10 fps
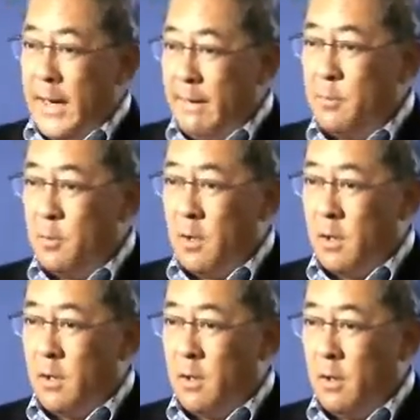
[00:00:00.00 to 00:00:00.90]
after
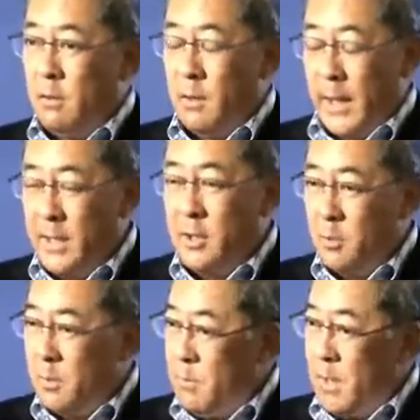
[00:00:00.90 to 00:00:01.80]
all, are like
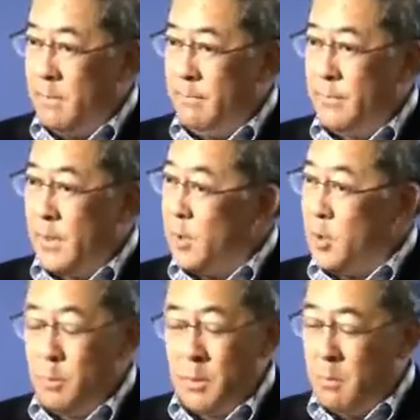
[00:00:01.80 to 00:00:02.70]
you and me. They're
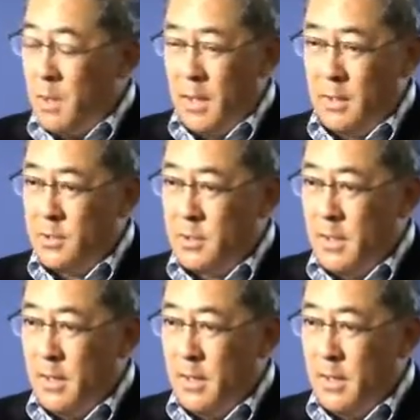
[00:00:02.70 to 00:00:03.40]
human beings.